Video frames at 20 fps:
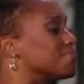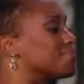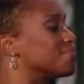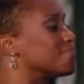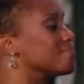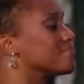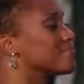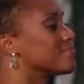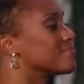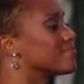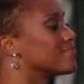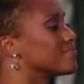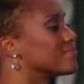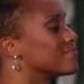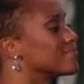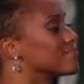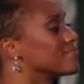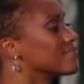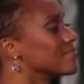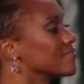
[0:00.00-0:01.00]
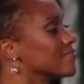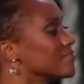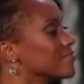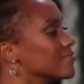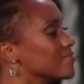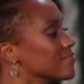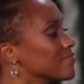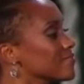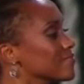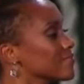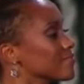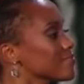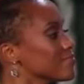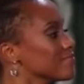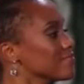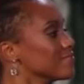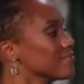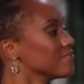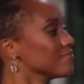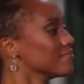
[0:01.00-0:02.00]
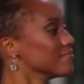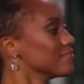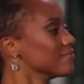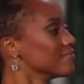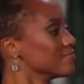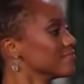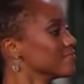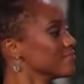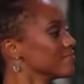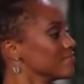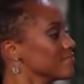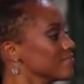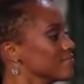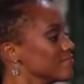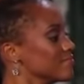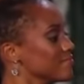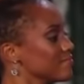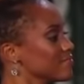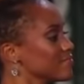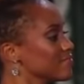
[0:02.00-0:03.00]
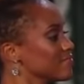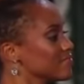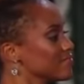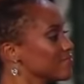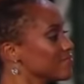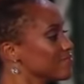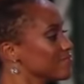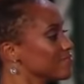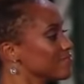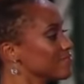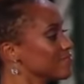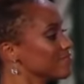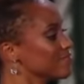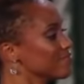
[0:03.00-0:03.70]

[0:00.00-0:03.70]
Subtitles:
(not speaking)